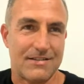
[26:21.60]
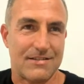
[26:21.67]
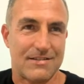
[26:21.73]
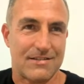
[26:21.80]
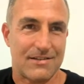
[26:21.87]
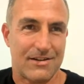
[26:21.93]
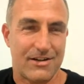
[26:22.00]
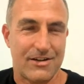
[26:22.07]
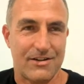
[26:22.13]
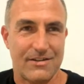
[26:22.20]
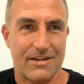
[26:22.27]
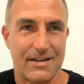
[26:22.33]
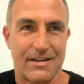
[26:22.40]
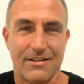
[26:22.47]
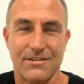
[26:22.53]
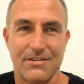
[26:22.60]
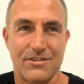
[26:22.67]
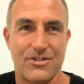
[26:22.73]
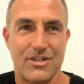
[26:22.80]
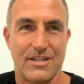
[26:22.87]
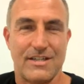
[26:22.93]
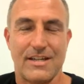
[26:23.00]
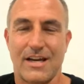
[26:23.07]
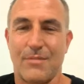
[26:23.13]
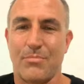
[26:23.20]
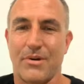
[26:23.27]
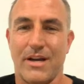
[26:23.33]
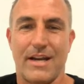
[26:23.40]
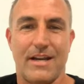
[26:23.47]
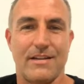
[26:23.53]
So yeah, the GTR
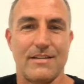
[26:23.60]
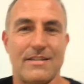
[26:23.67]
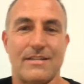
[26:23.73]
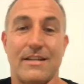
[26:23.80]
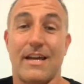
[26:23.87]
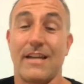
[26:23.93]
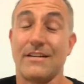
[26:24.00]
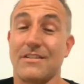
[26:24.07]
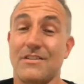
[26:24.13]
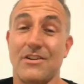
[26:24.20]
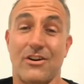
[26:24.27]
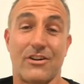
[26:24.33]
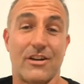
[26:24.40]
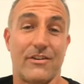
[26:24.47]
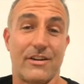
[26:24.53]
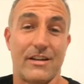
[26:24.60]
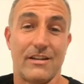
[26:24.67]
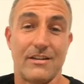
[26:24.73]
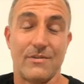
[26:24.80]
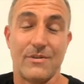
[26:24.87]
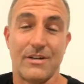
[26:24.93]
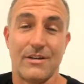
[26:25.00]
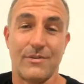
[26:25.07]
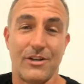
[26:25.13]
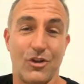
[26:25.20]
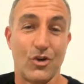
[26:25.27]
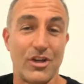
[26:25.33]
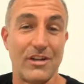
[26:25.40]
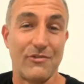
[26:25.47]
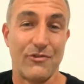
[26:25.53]
brand is staying. It's not going anywhere. We're
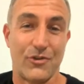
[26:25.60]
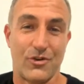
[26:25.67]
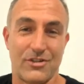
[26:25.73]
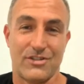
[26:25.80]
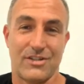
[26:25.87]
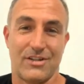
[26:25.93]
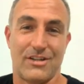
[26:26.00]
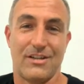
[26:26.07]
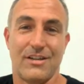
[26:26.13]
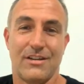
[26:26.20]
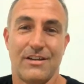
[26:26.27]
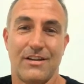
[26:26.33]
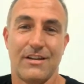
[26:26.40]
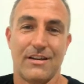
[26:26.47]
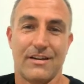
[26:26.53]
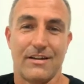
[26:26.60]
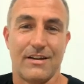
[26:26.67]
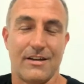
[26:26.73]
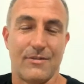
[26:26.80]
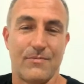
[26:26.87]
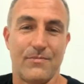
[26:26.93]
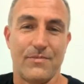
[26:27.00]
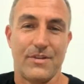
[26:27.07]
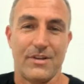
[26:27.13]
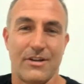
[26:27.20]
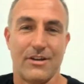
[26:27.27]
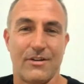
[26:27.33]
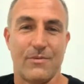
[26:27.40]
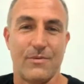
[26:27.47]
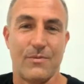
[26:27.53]
looking forward to you
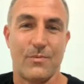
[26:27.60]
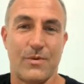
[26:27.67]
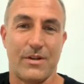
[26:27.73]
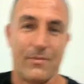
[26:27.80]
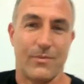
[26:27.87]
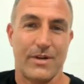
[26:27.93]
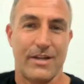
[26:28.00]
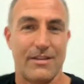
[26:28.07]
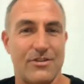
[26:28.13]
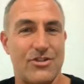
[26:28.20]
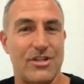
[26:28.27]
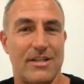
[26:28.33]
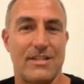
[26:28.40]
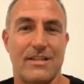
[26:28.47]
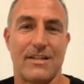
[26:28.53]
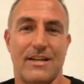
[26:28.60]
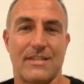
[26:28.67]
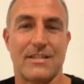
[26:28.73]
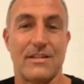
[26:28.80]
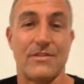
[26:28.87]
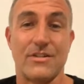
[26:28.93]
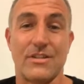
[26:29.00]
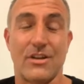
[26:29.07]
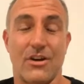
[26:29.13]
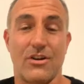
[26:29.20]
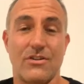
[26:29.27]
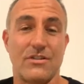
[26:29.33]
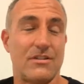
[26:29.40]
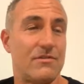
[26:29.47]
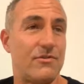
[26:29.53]
know, where the GTR series
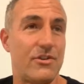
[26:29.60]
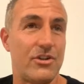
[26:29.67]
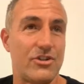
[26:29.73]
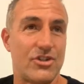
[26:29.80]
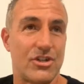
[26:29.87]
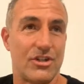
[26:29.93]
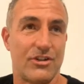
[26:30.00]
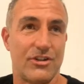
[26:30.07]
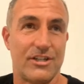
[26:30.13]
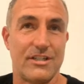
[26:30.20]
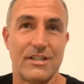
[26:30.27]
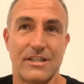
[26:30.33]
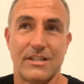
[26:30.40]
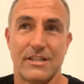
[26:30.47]
goes in the future, and